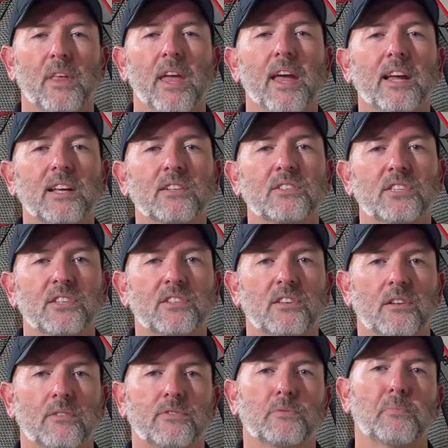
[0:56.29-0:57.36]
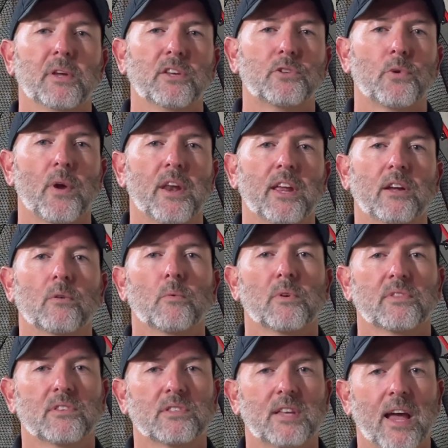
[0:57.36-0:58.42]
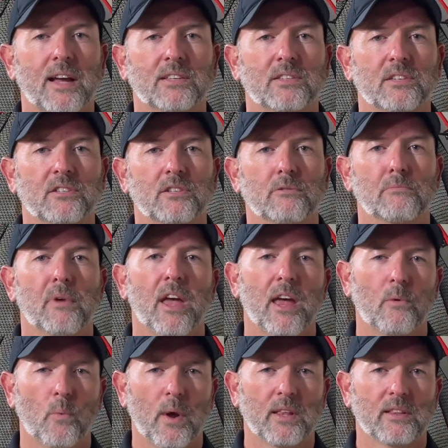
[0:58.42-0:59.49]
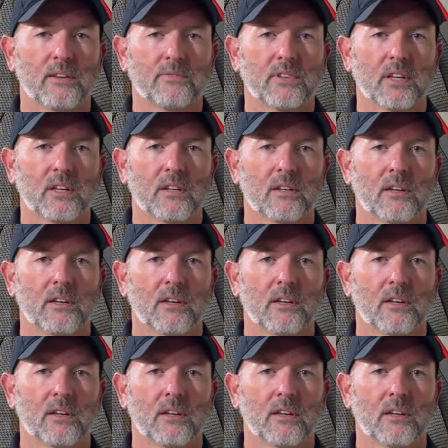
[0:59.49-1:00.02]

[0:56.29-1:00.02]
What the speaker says: It consisted of speed training with the stack system and weightlifting.